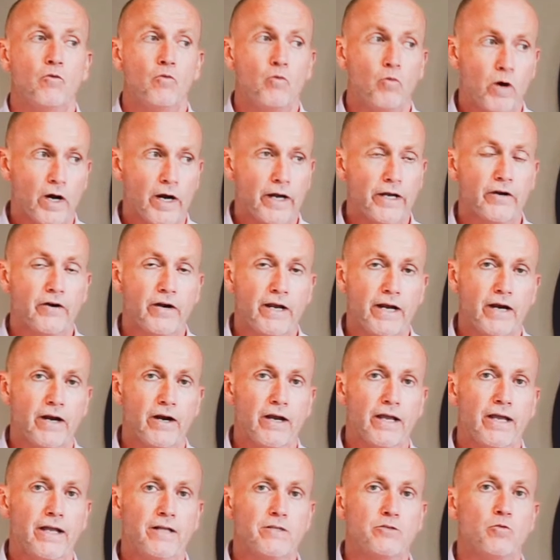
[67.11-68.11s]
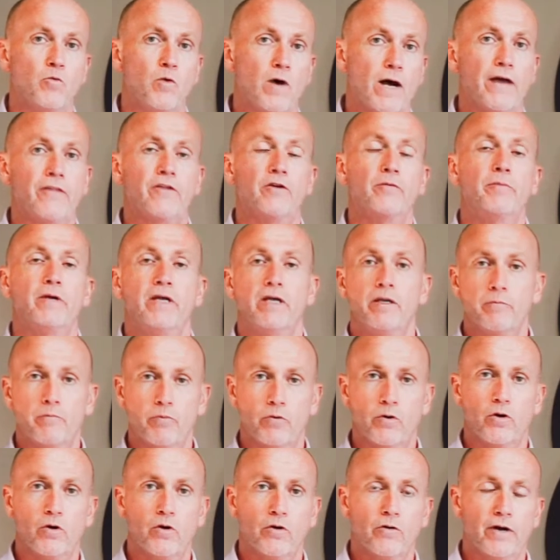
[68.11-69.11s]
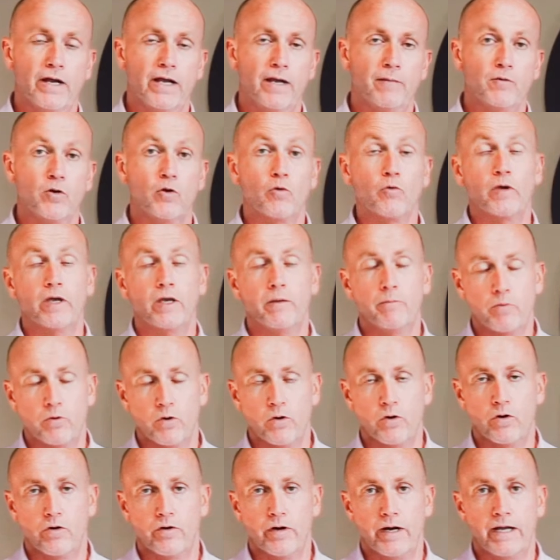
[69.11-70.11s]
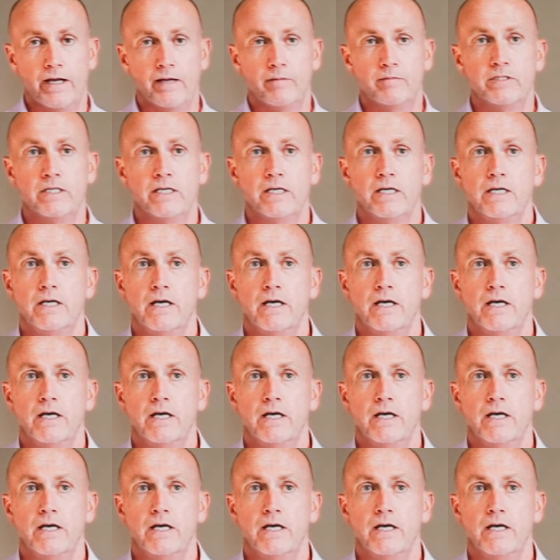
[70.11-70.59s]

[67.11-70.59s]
wear your hearing aids why they're being programmed or reprogrammed.